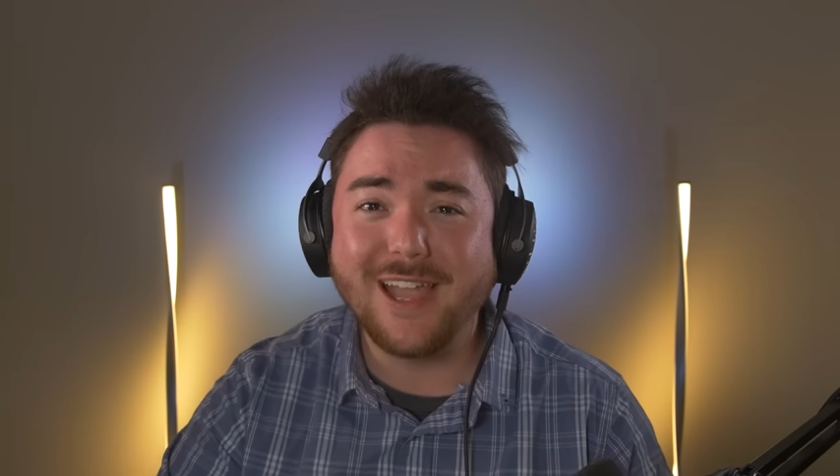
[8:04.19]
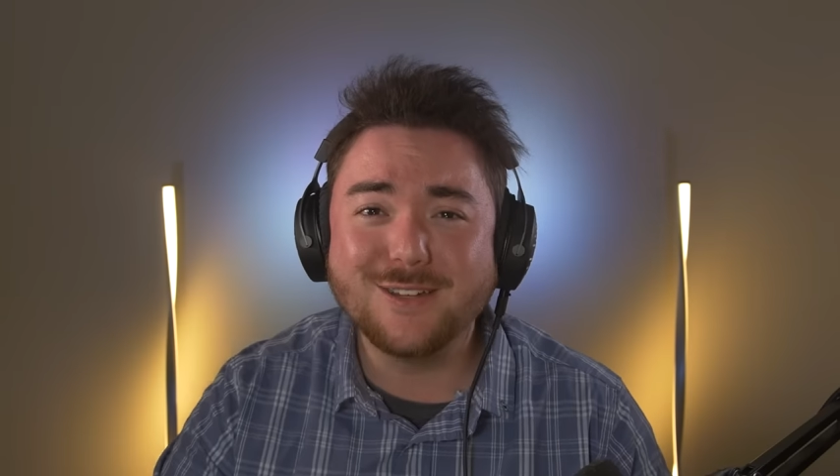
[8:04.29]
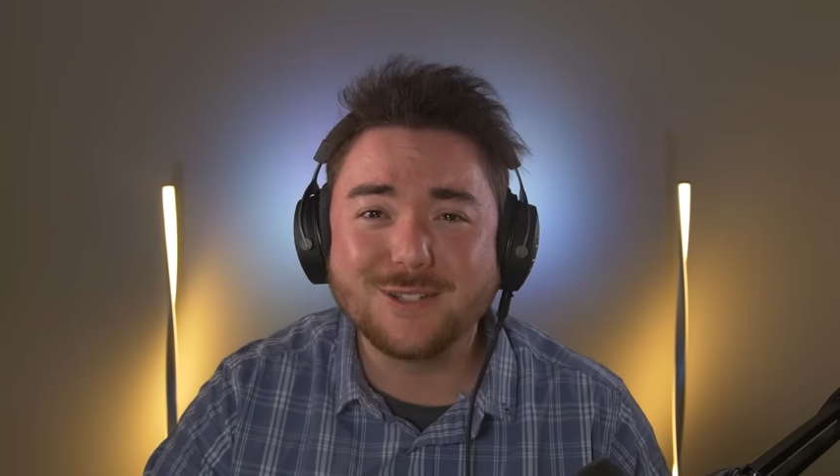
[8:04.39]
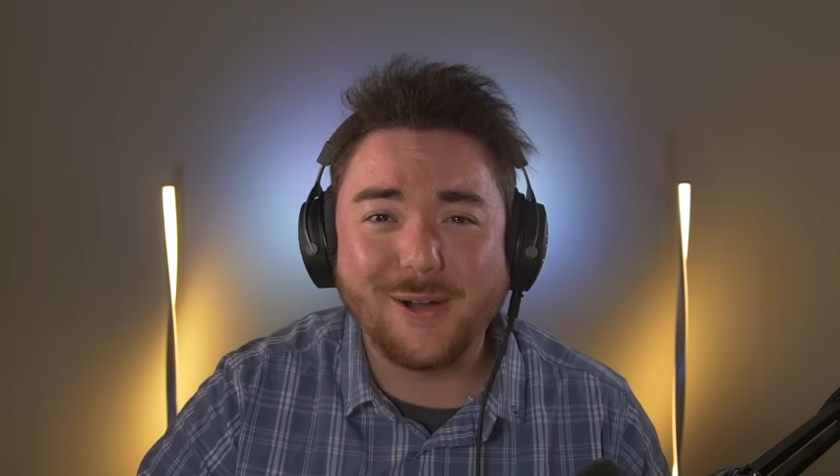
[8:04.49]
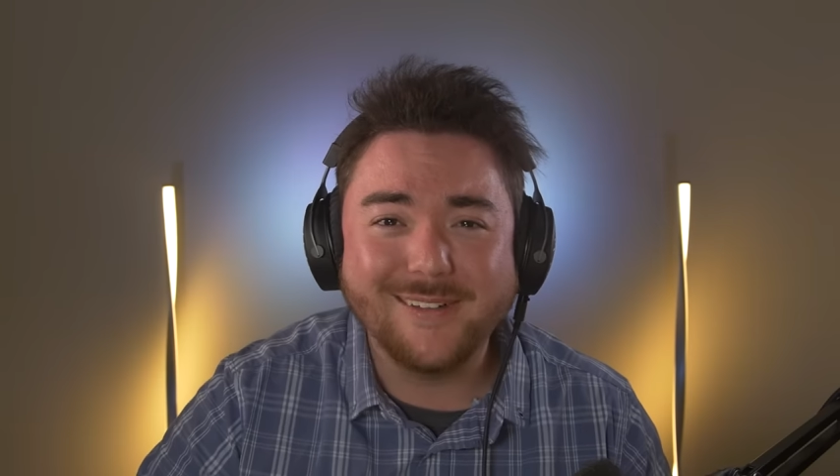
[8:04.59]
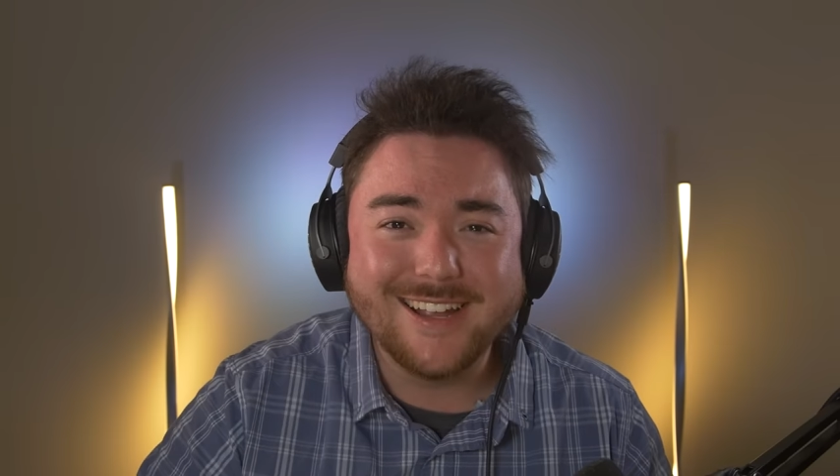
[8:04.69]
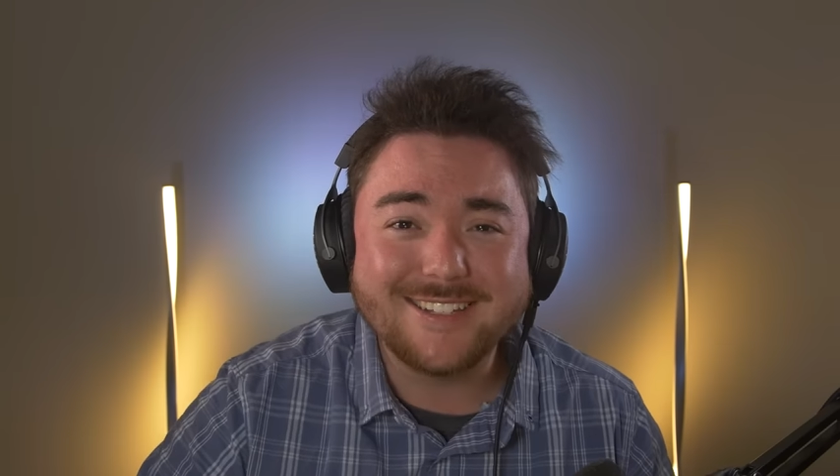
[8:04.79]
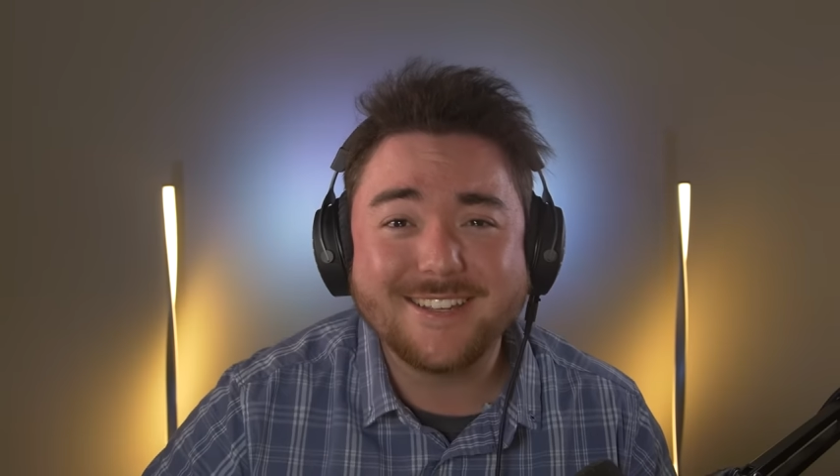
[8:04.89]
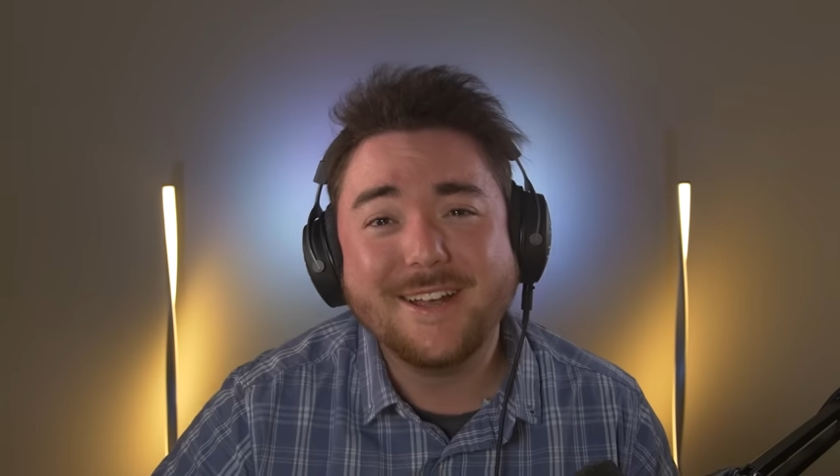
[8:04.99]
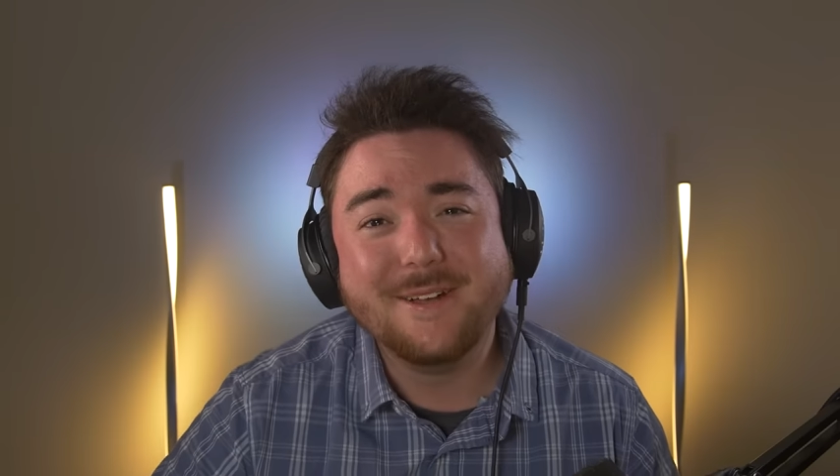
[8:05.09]
And as
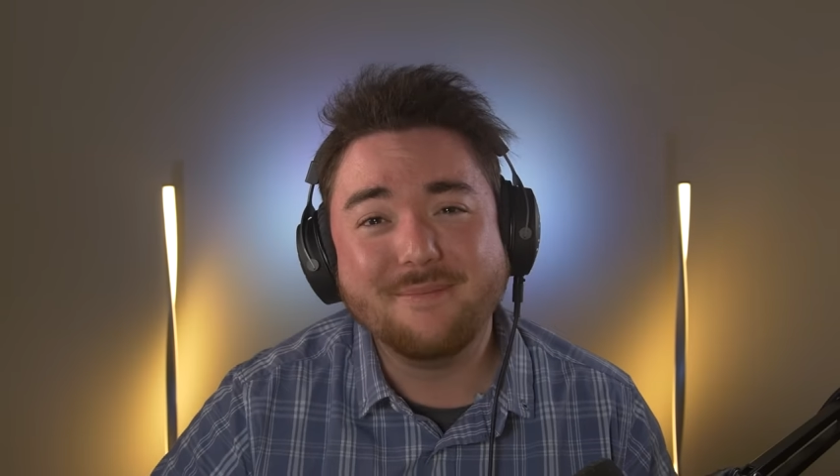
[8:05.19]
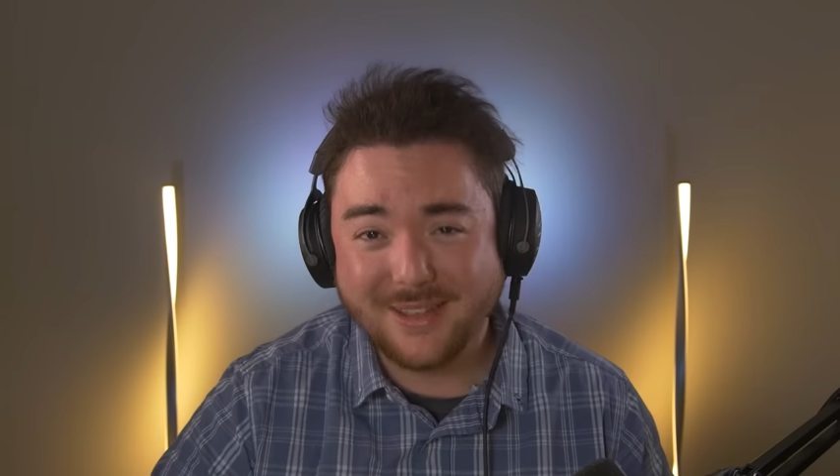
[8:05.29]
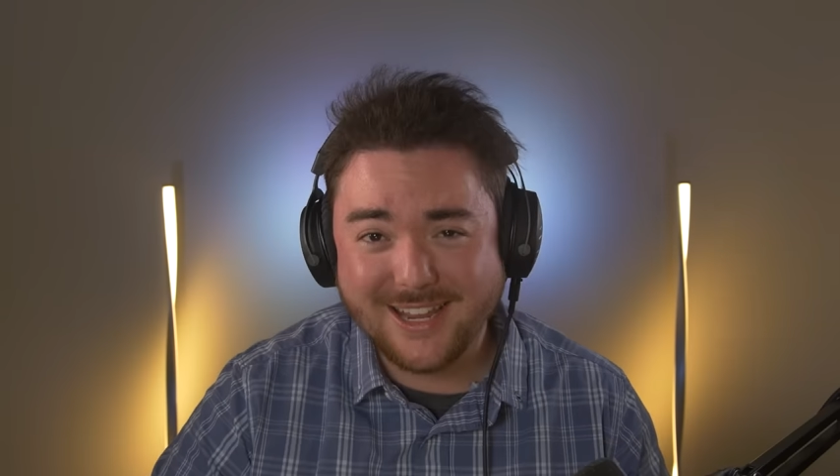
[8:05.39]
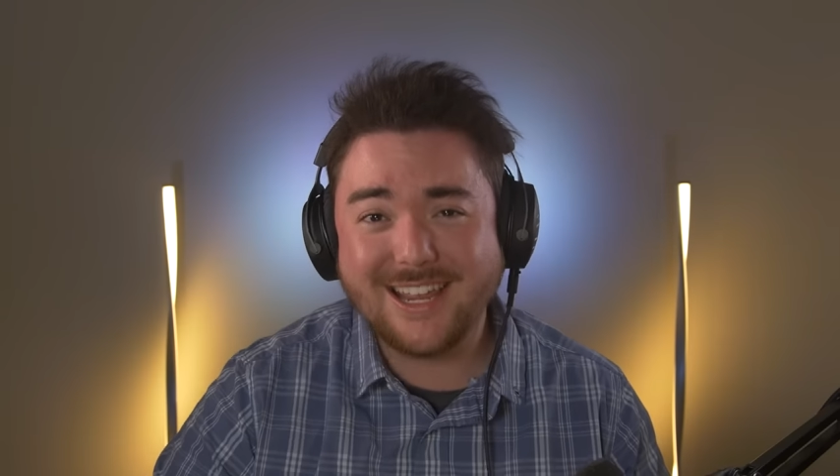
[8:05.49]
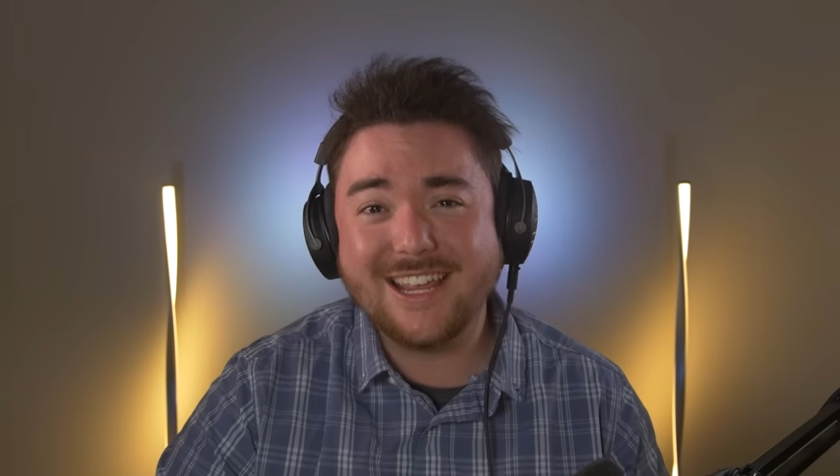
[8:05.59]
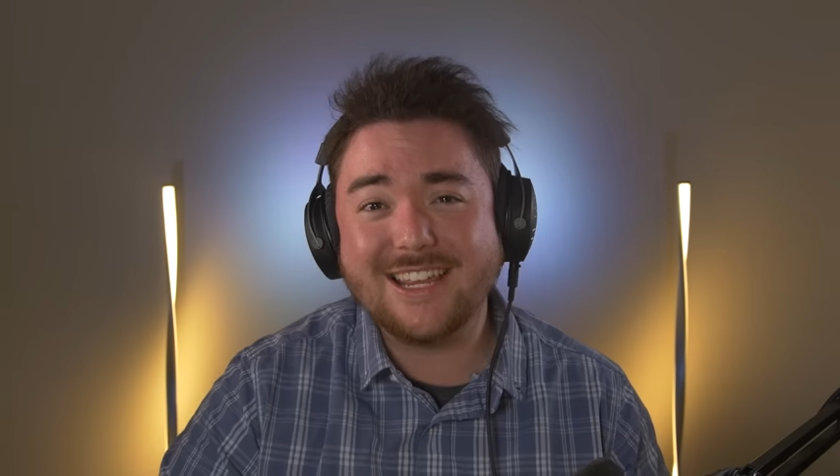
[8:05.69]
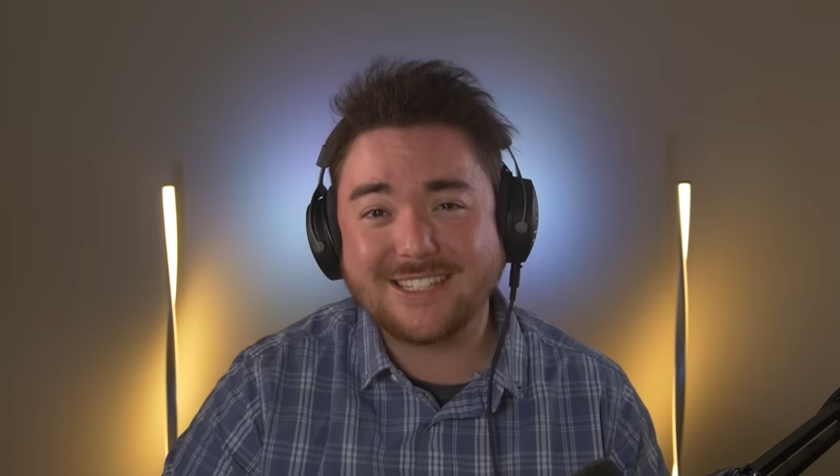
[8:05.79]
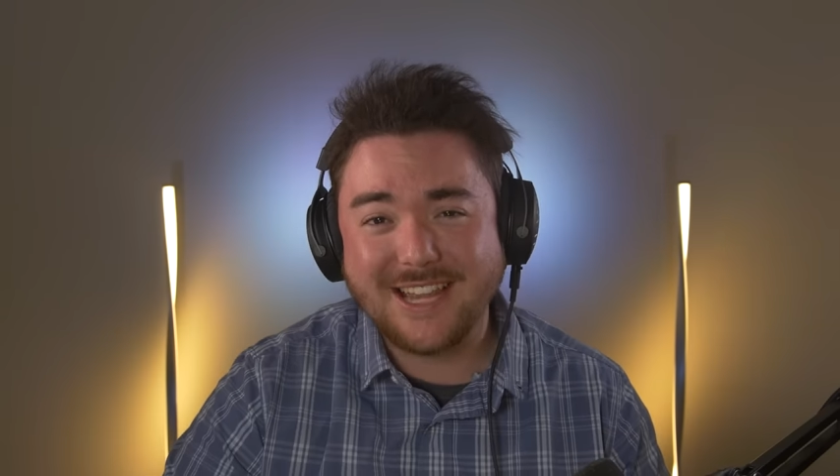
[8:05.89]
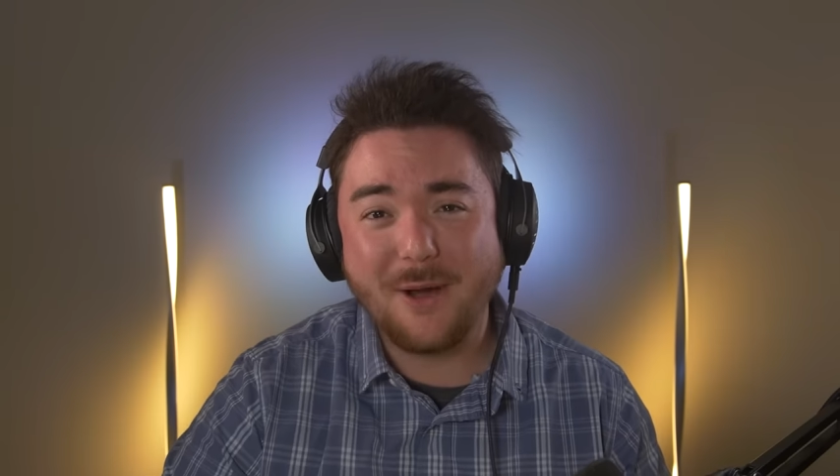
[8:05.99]
always, peace